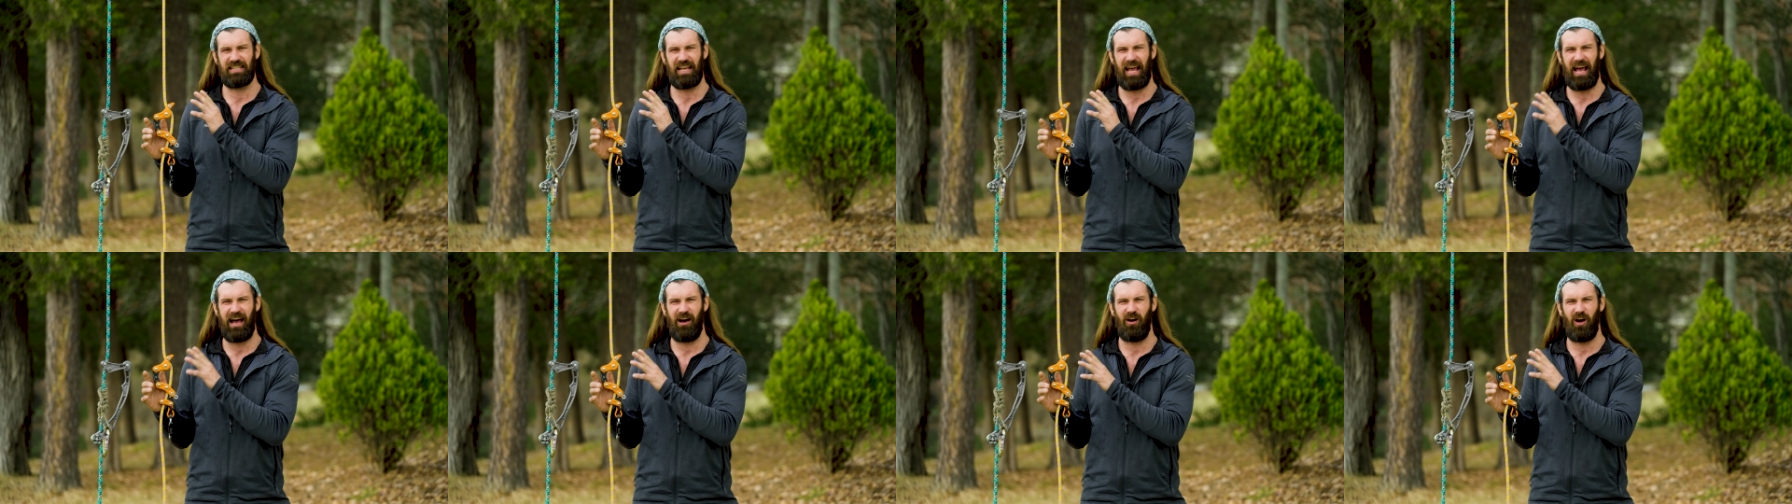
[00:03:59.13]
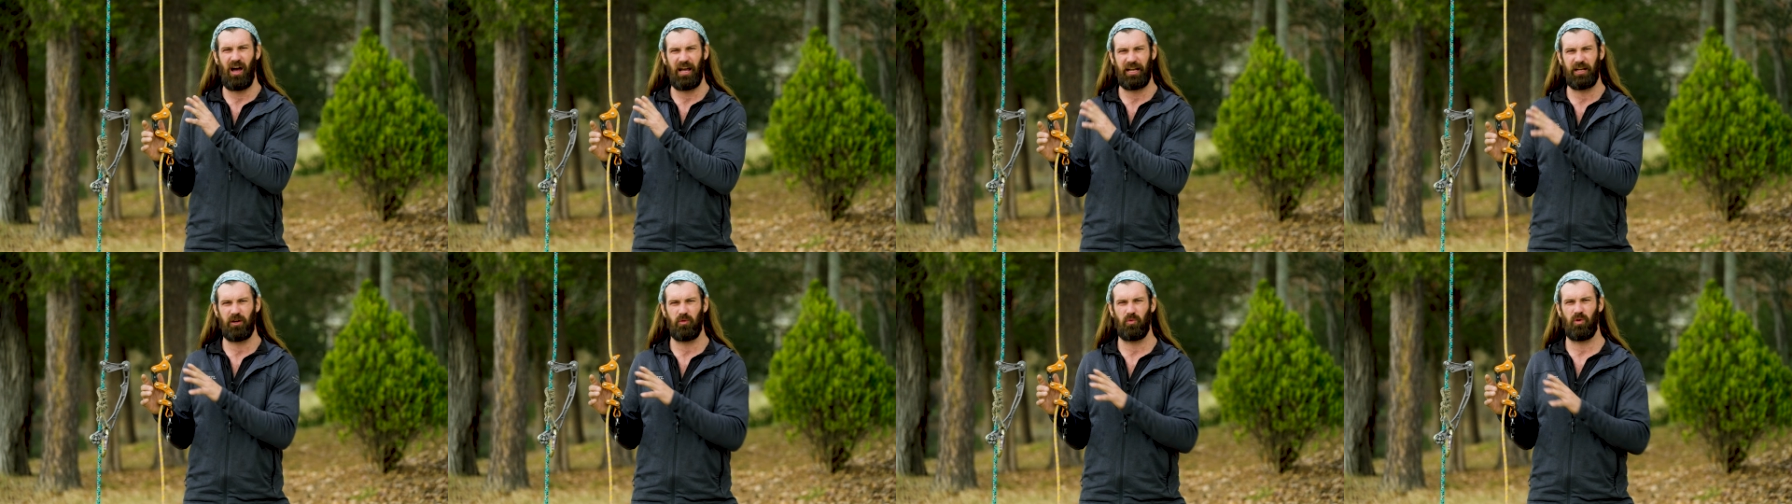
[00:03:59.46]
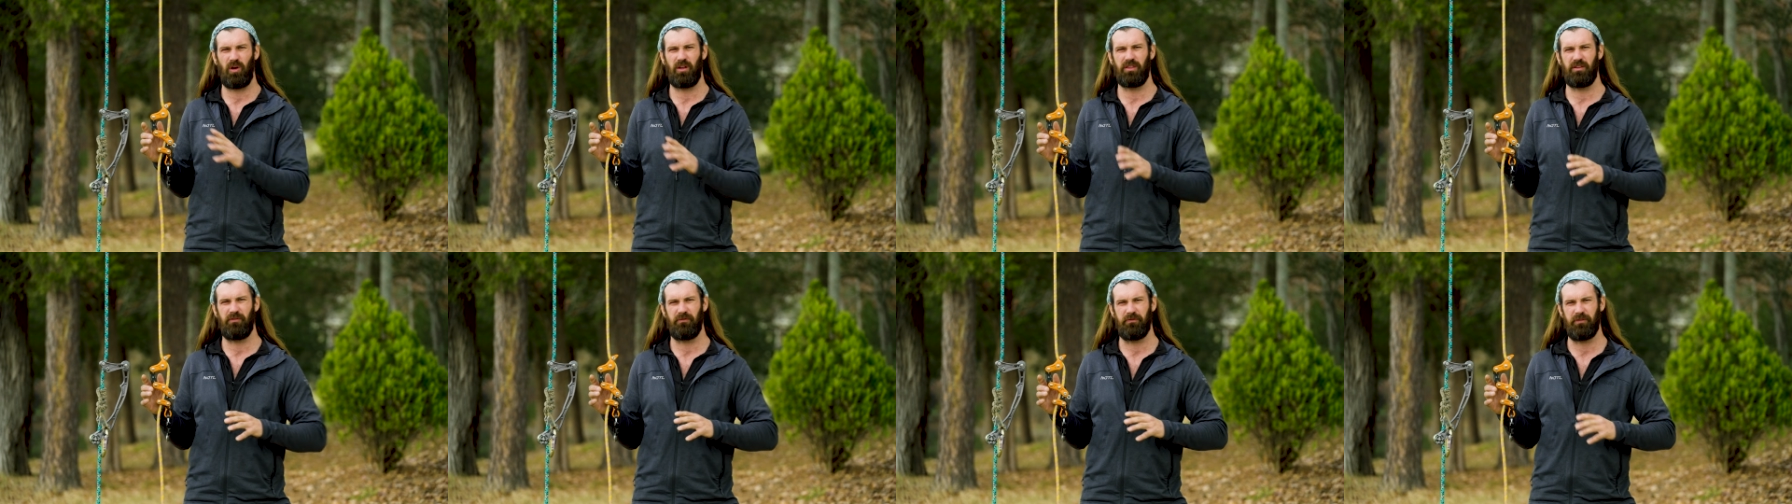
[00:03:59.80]
how I can
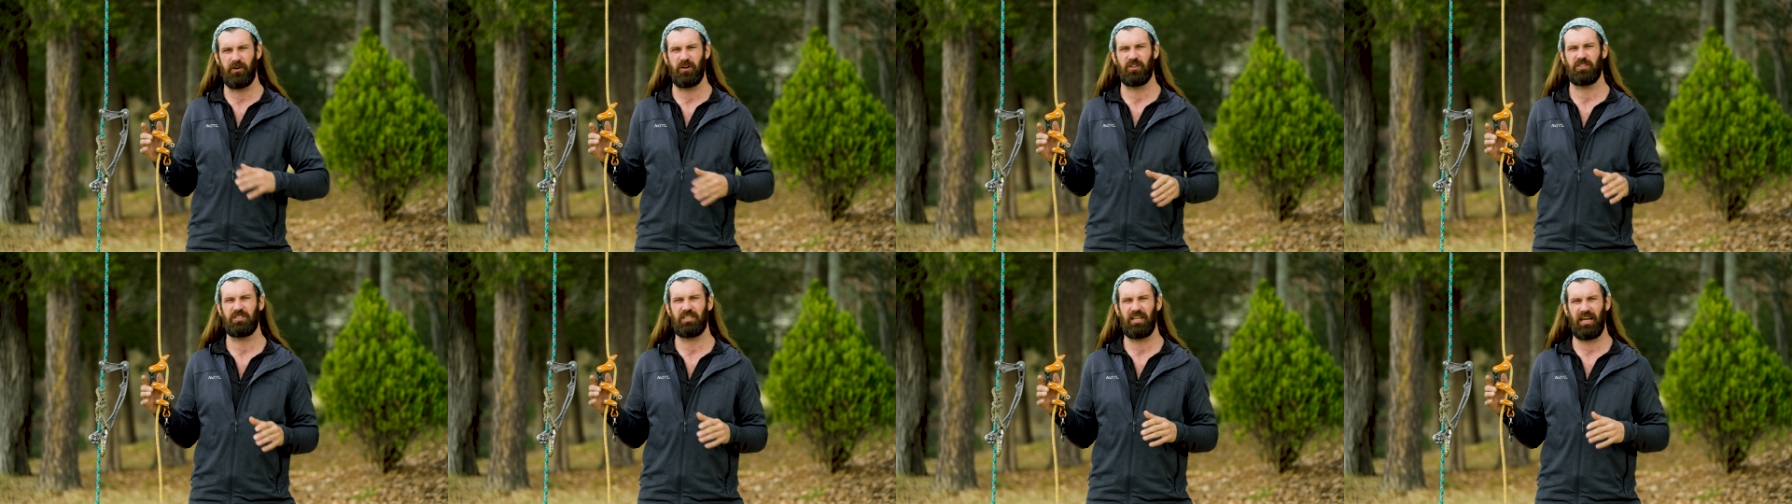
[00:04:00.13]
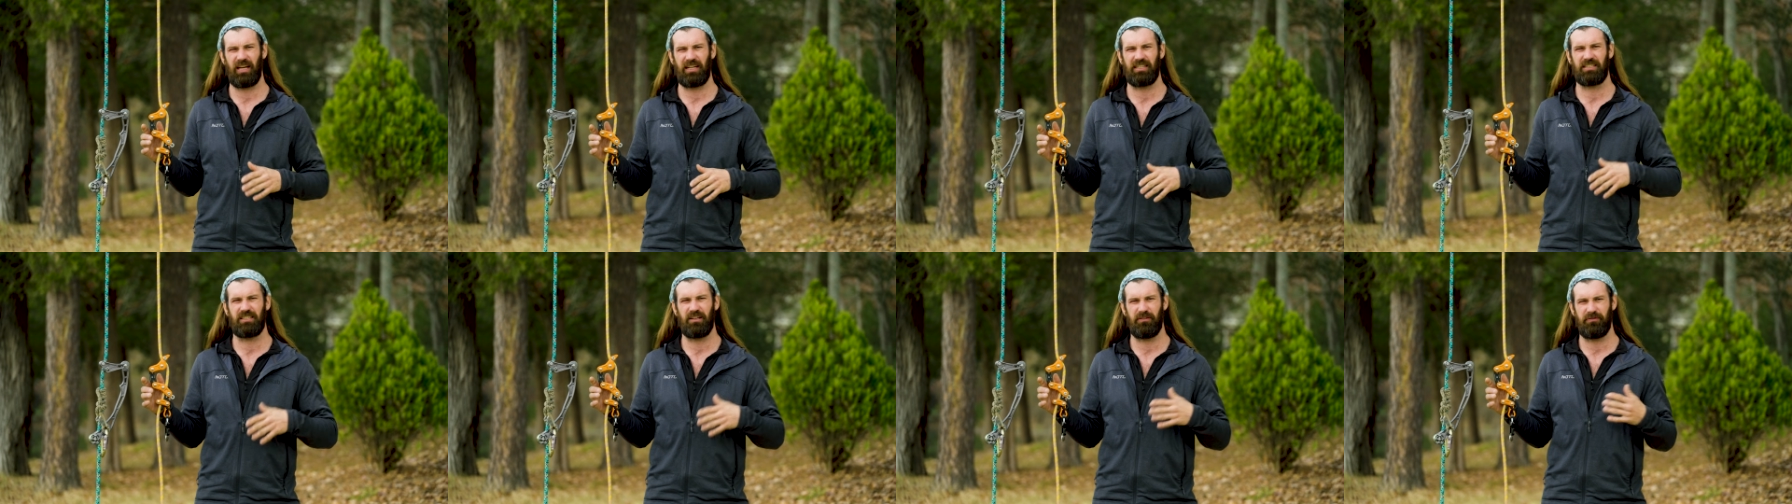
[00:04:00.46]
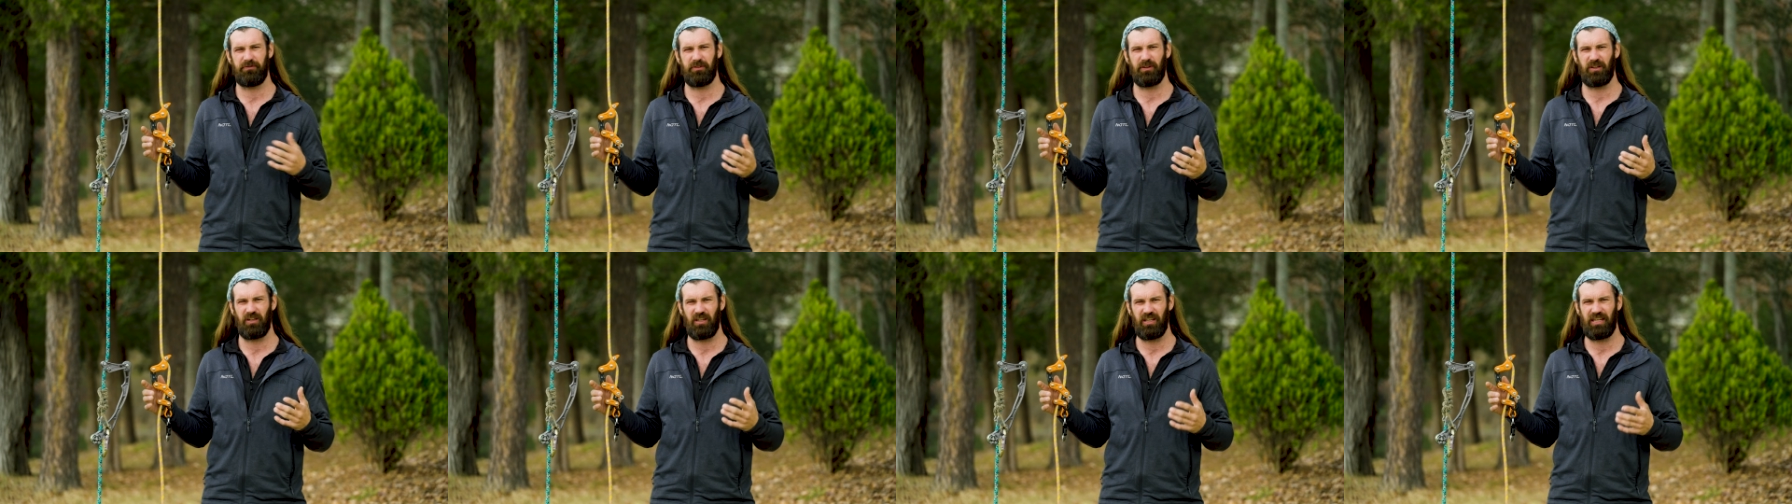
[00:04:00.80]
run the Vertec
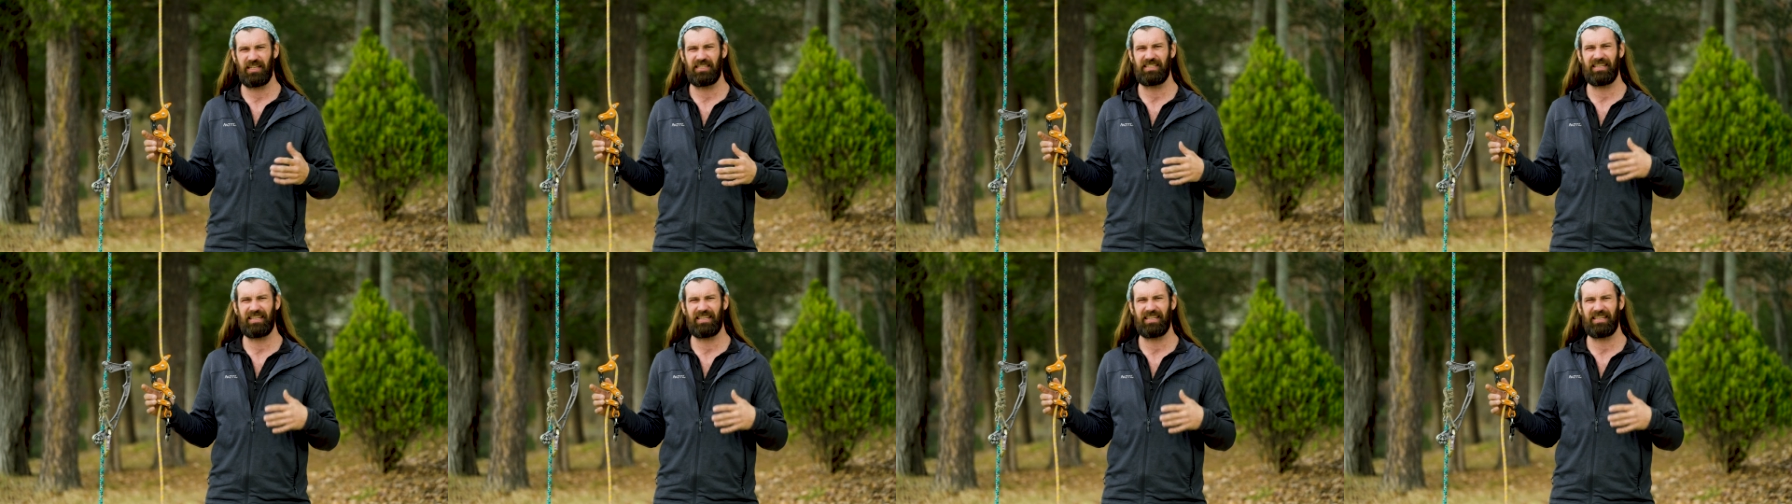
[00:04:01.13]
differently